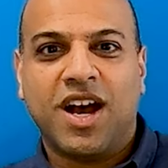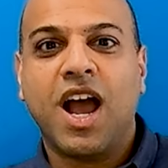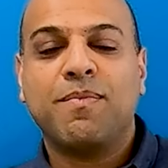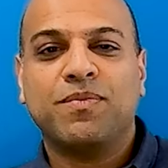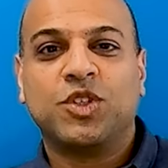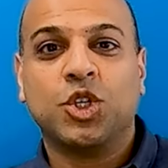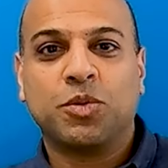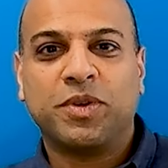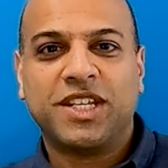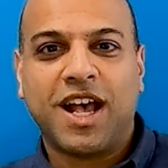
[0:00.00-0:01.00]
I'm
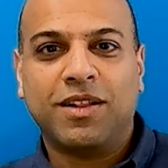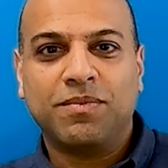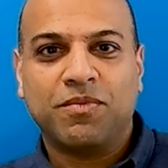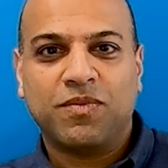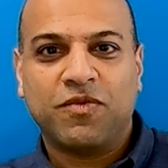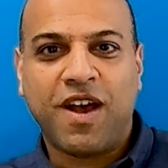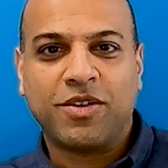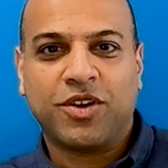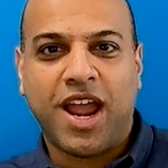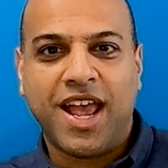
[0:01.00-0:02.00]
Sujal Patel,
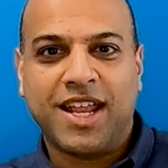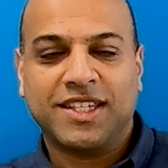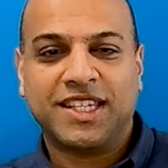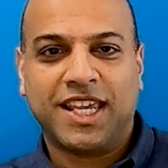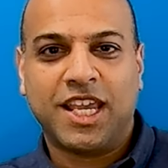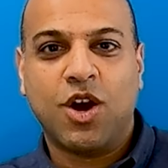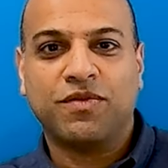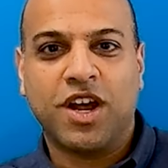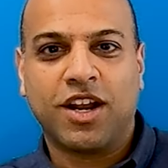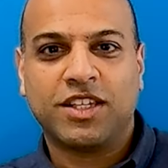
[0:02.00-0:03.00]
founder and C E O
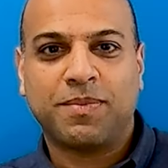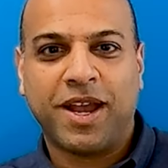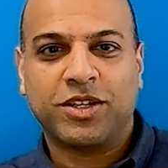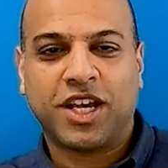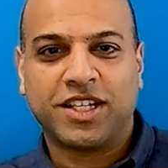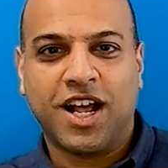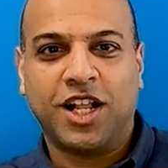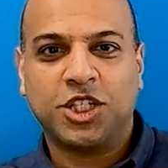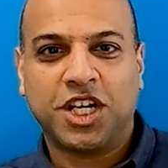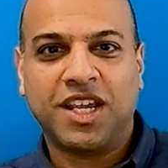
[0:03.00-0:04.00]
of Nautilus
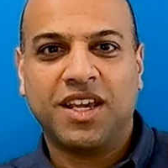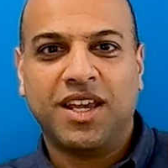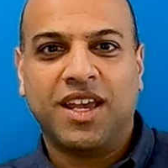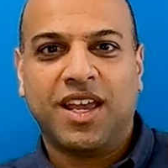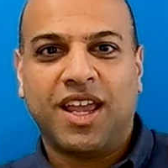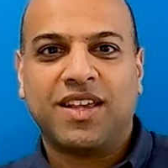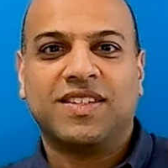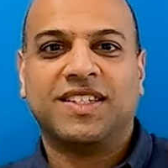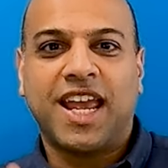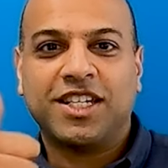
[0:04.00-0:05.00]
Biotechnology.
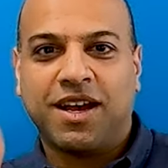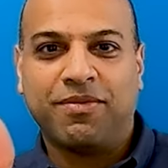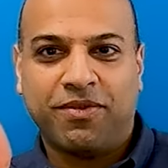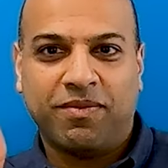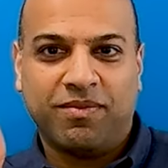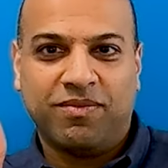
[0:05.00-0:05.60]
Stay tough.